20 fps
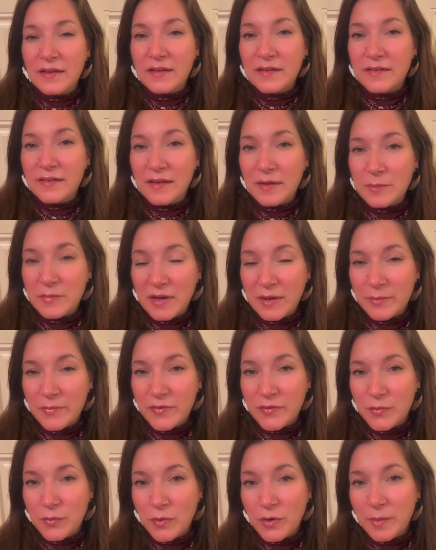sometimes
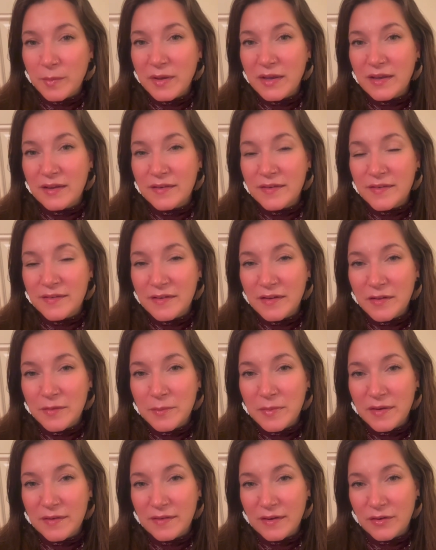swarming is still
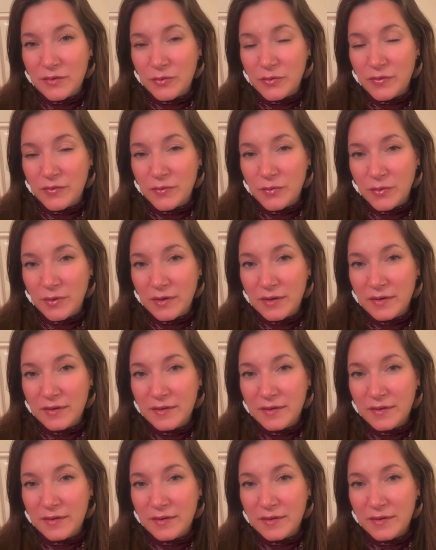misunderstood.